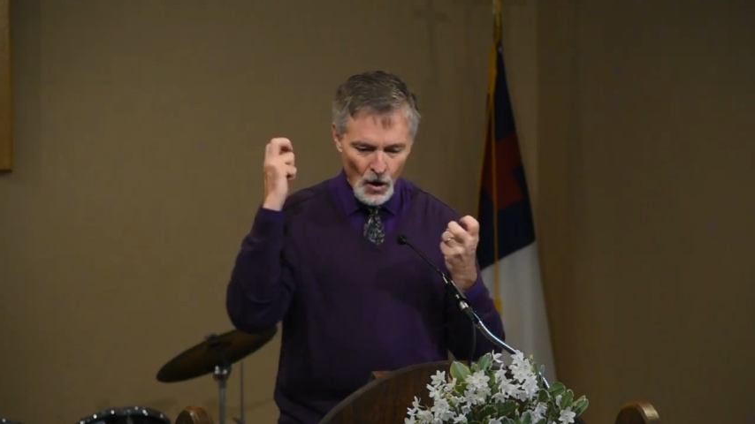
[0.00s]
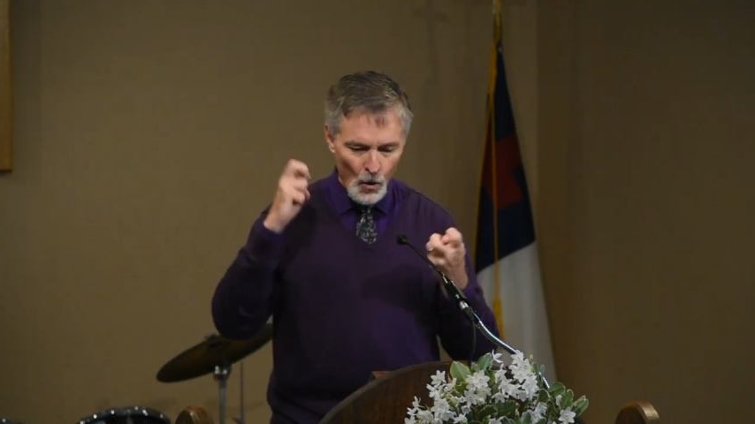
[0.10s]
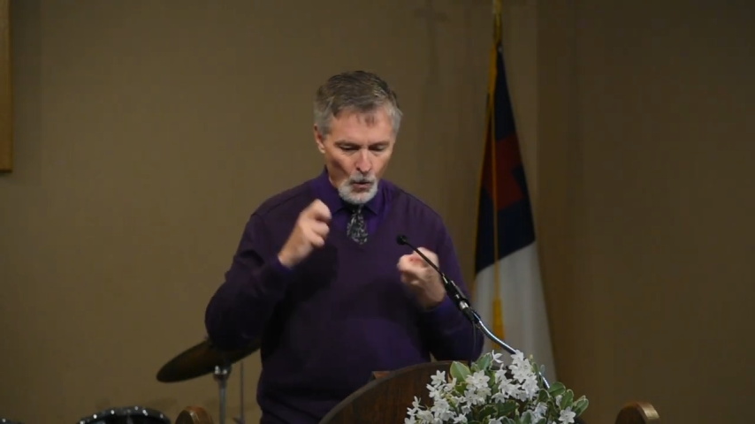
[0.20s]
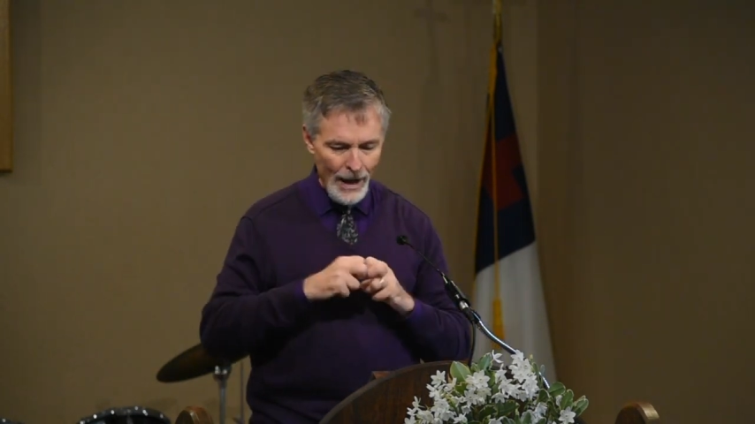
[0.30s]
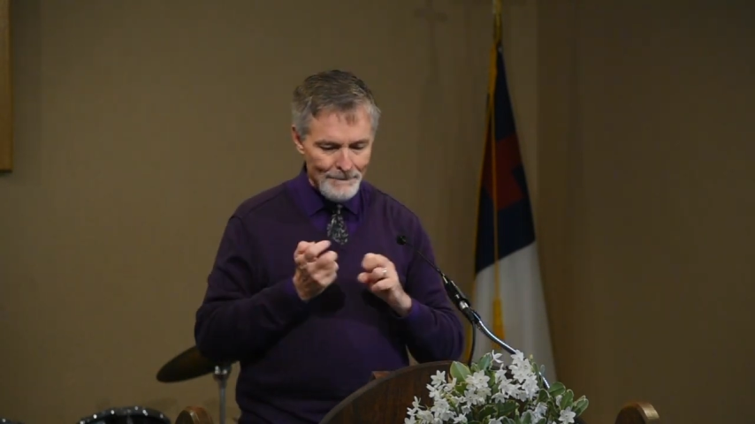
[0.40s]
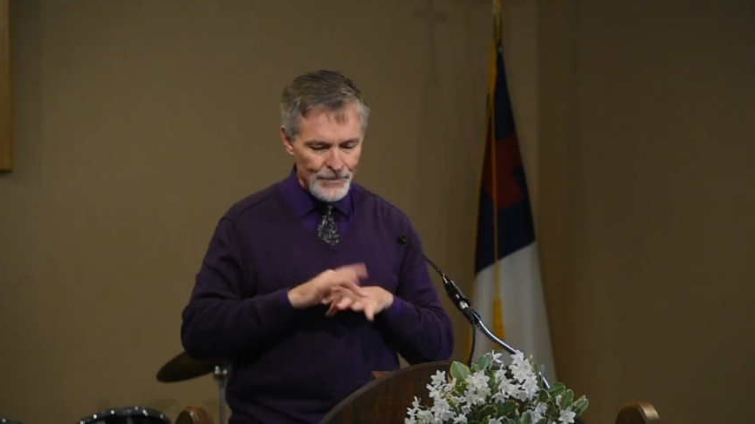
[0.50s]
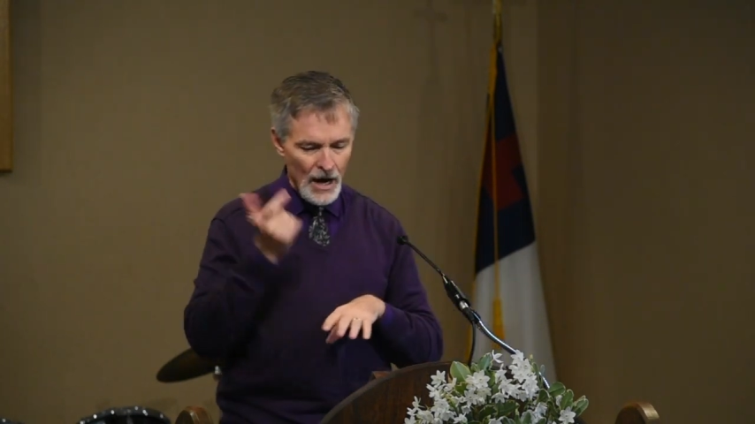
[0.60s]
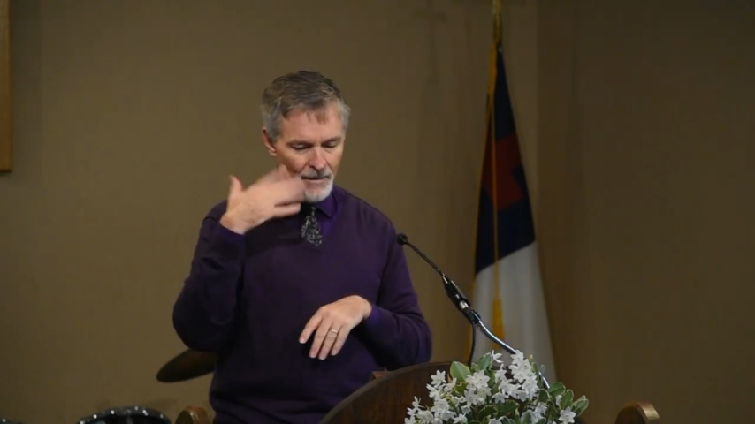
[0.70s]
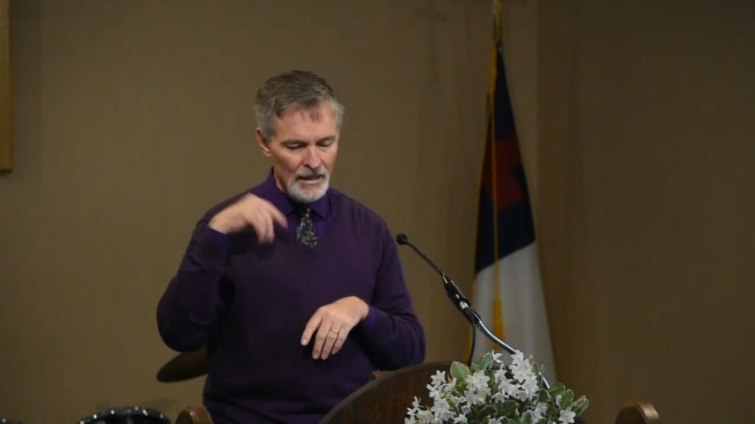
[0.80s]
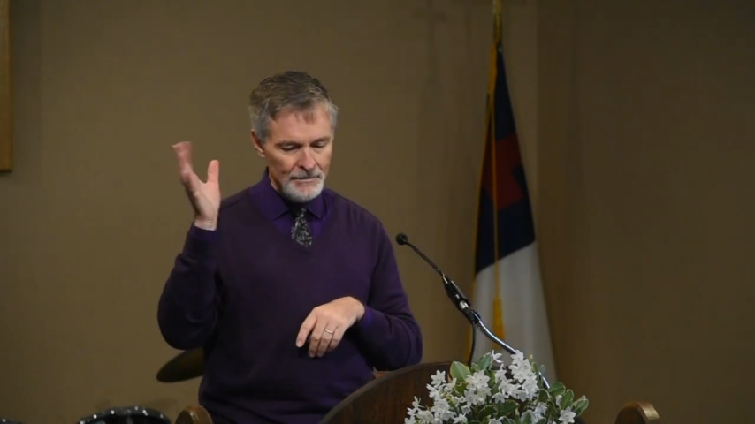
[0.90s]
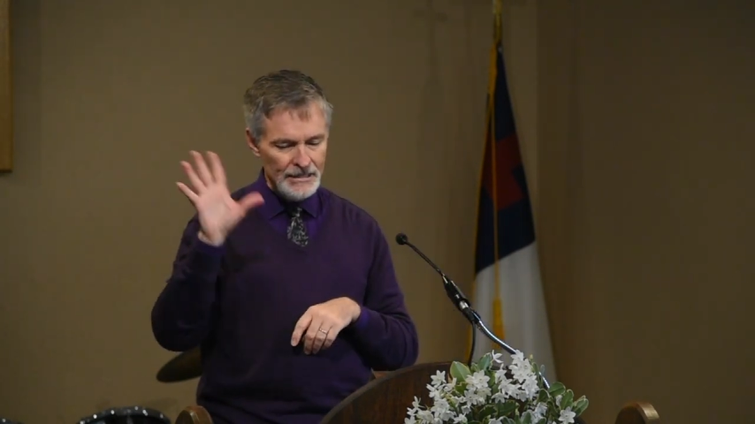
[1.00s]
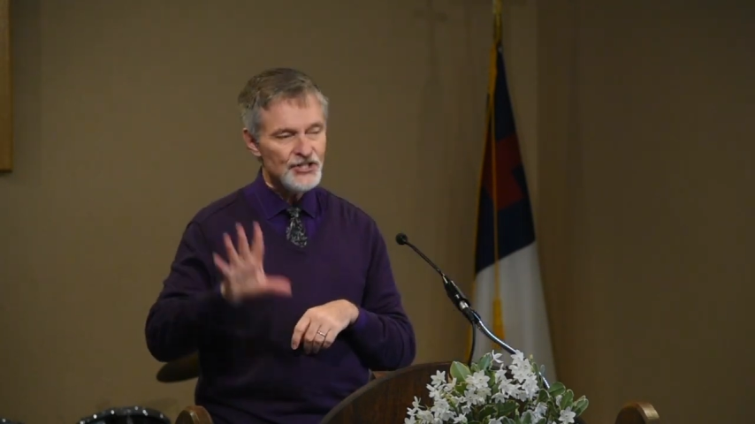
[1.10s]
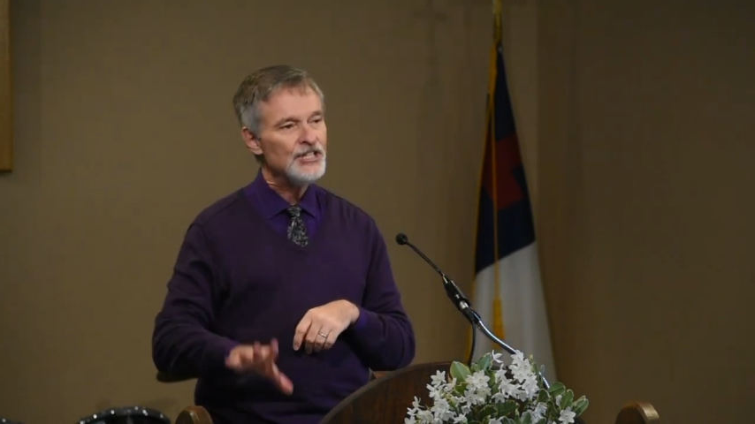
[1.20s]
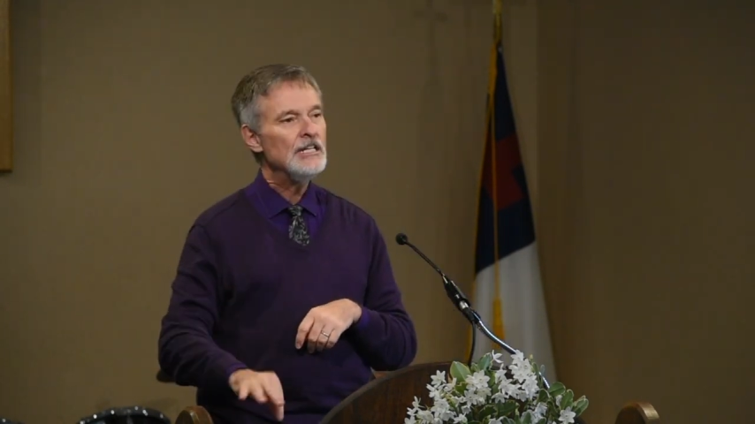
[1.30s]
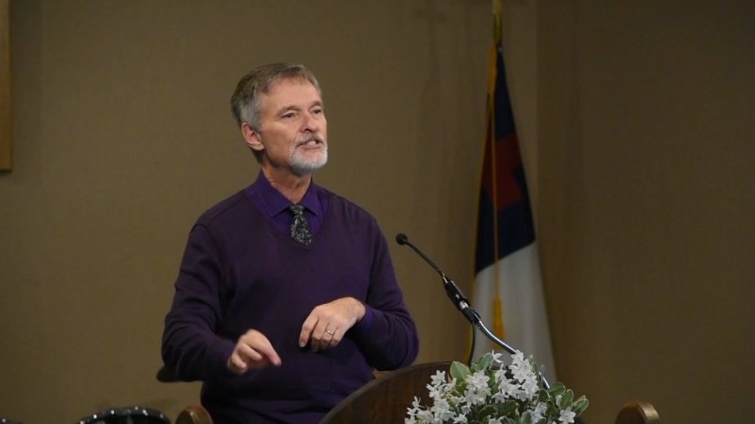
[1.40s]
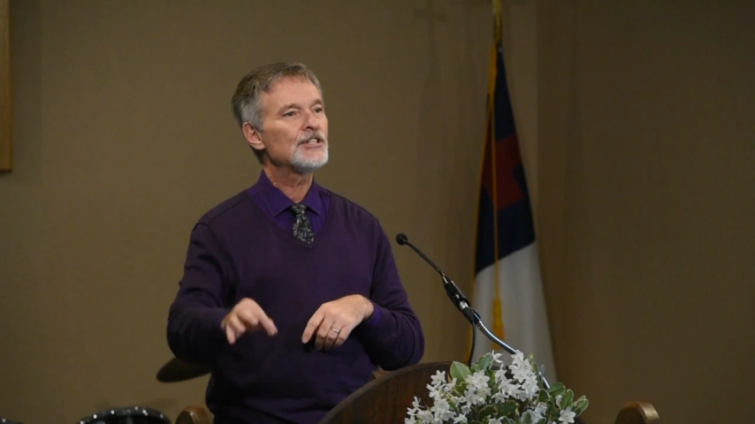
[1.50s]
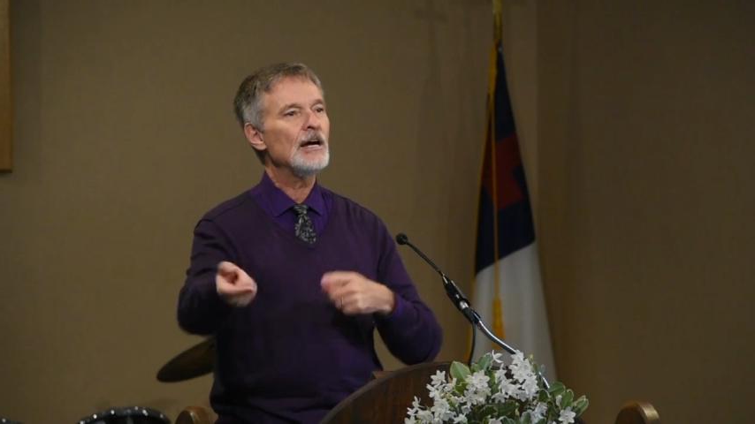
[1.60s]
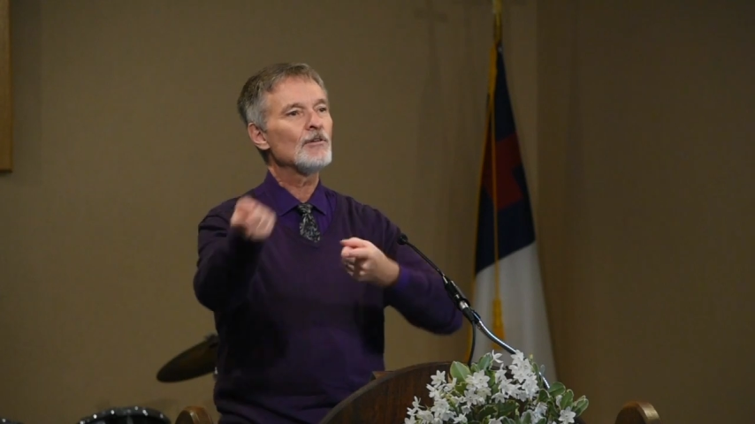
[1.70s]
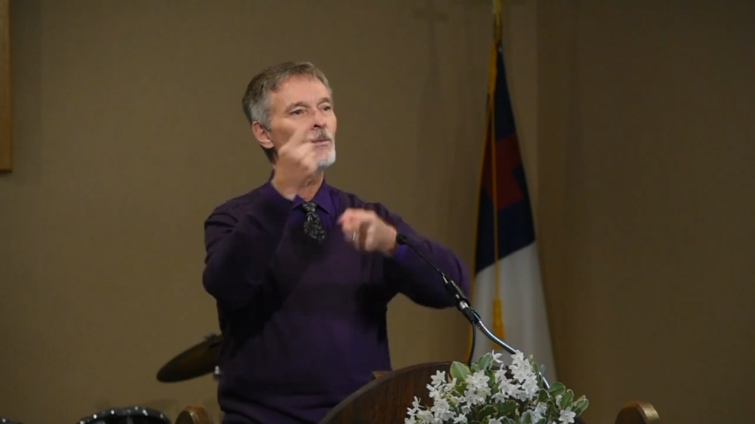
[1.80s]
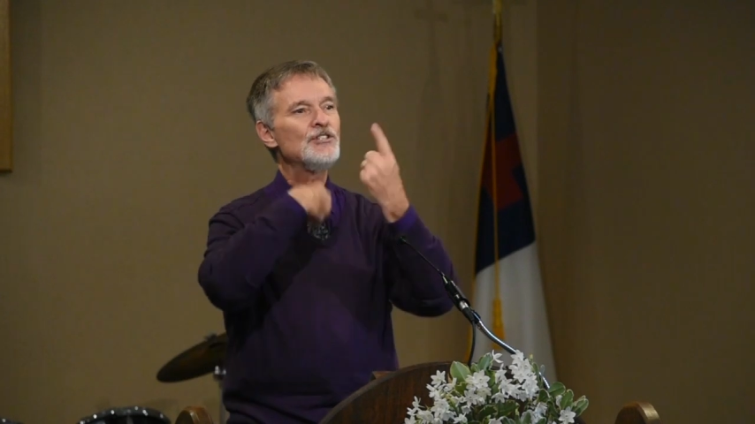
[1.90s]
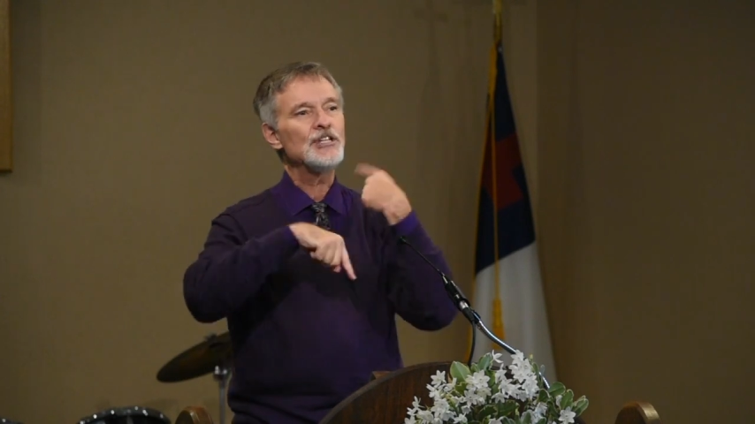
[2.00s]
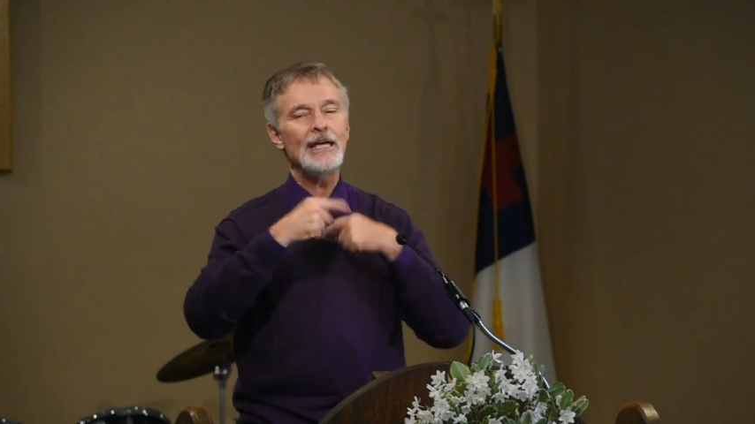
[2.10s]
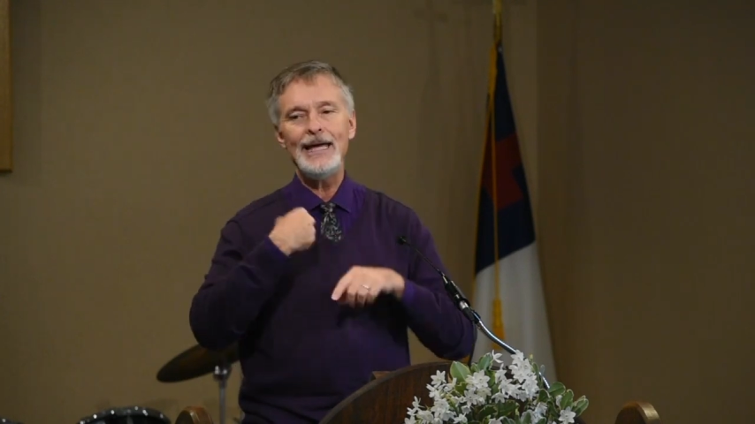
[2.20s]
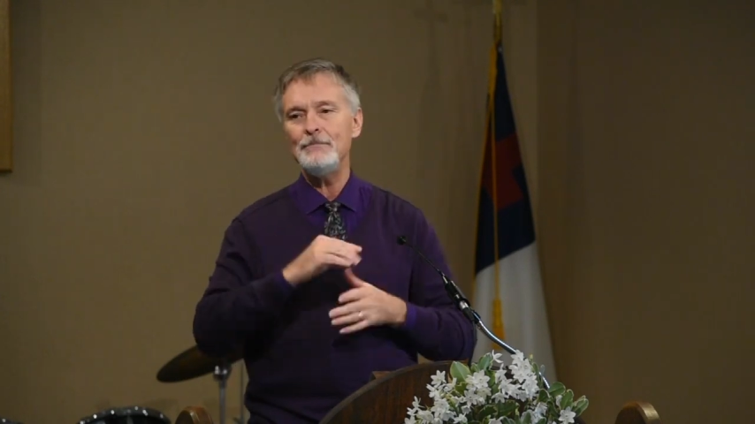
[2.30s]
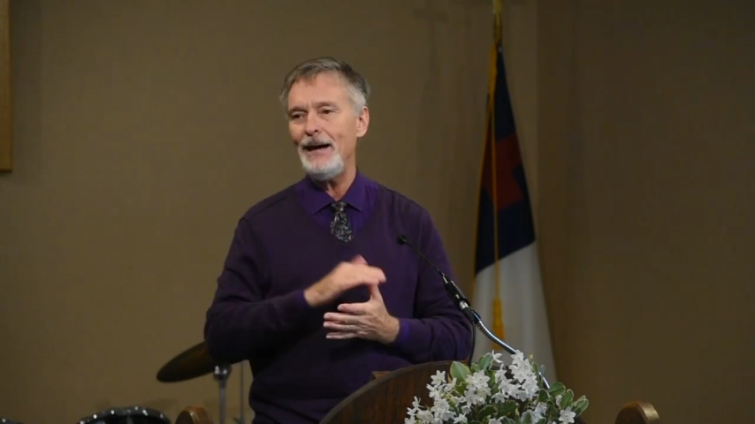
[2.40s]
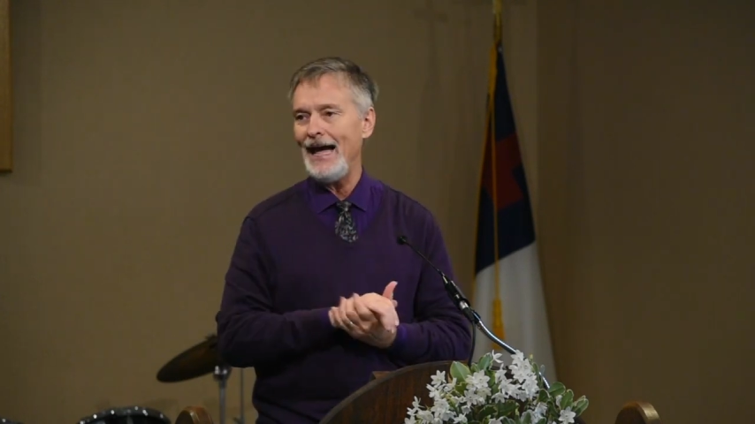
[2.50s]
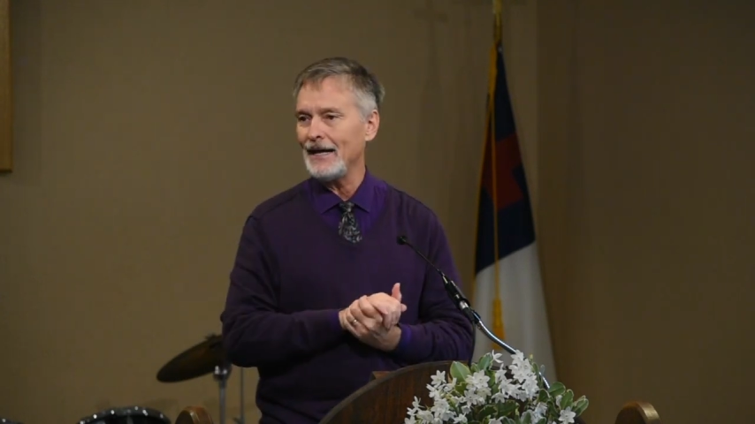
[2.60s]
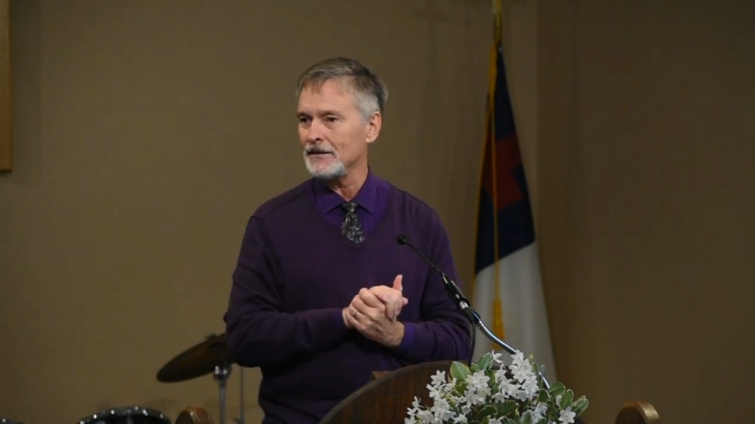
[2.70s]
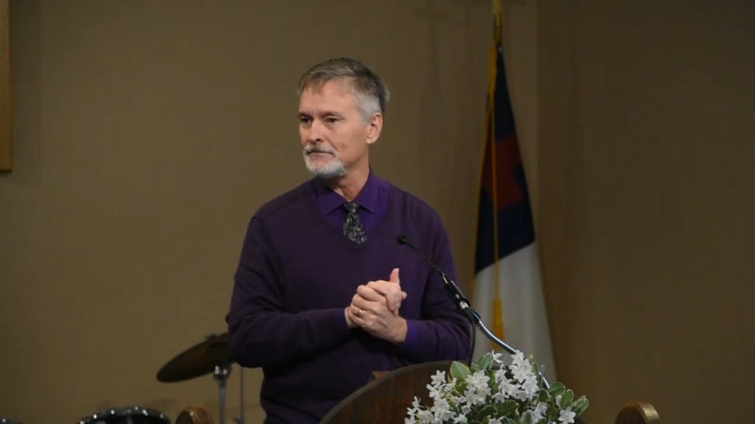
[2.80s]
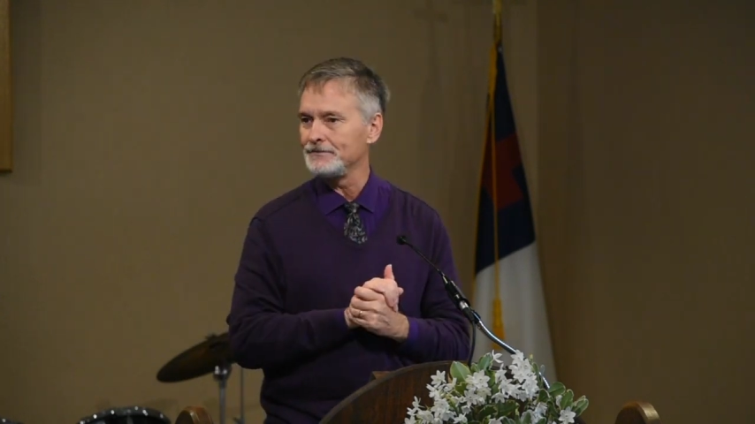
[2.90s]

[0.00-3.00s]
What problem did she discover when she came back?